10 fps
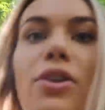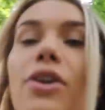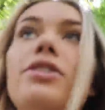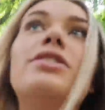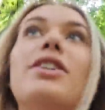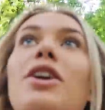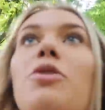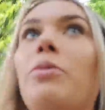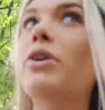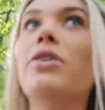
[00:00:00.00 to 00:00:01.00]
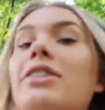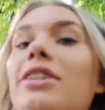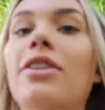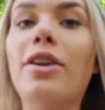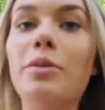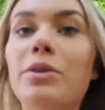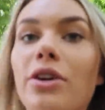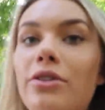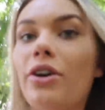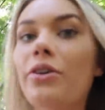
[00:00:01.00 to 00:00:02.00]
lost. We honestly look like we
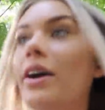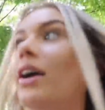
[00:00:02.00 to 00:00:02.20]
don't go